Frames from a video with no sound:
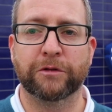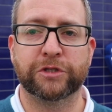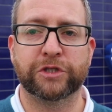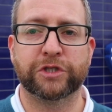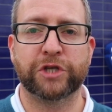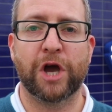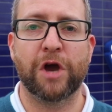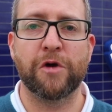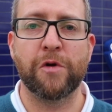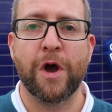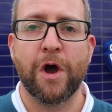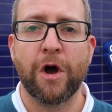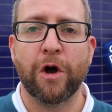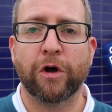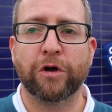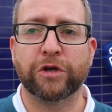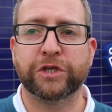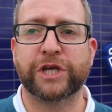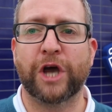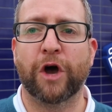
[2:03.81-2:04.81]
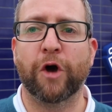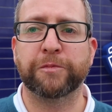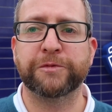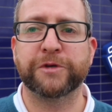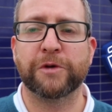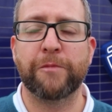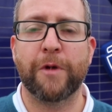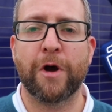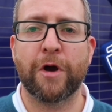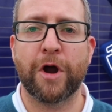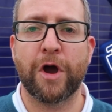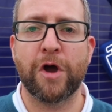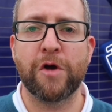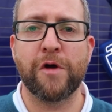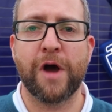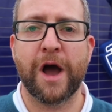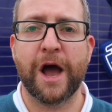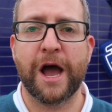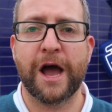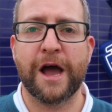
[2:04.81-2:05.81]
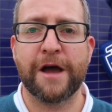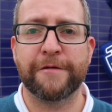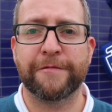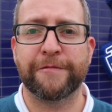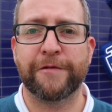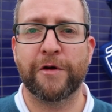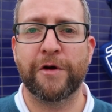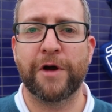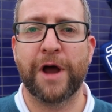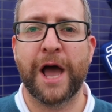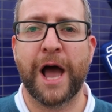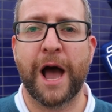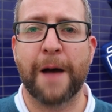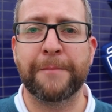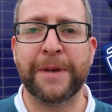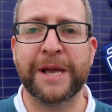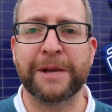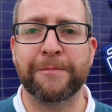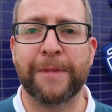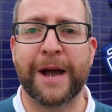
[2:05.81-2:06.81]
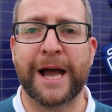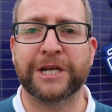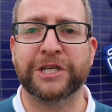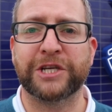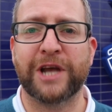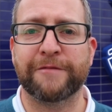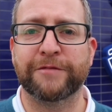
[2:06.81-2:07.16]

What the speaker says: So all set up tomorrow for a big match.